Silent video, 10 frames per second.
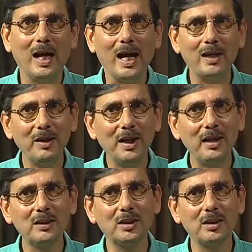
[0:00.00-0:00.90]

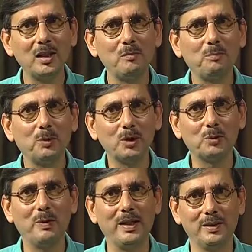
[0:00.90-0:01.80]
Agricultural
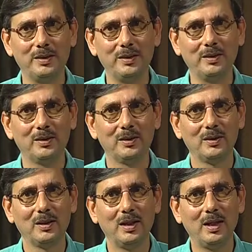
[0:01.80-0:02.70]
prosperity
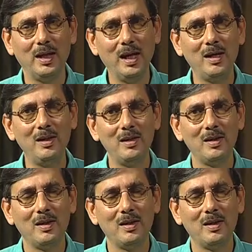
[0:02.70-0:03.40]
in